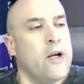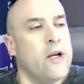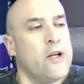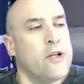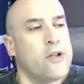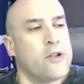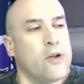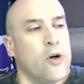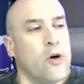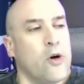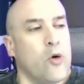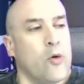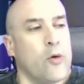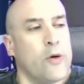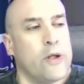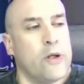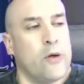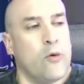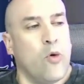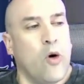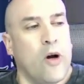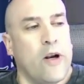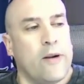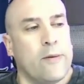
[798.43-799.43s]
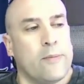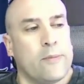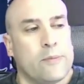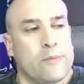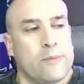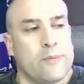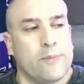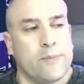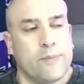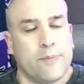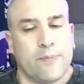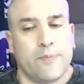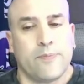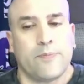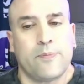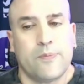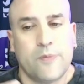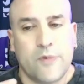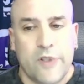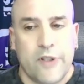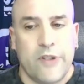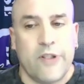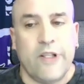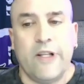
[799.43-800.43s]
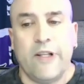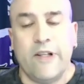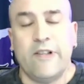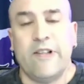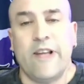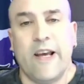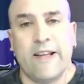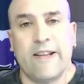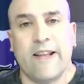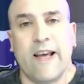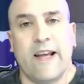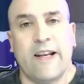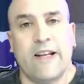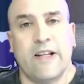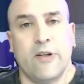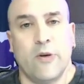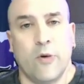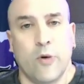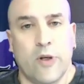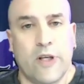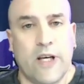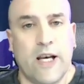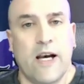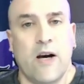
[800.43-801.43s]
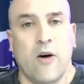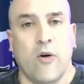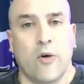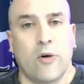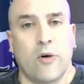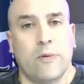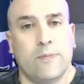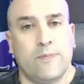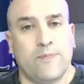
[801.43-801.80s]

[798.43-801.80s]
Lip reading: So you need to take that into account.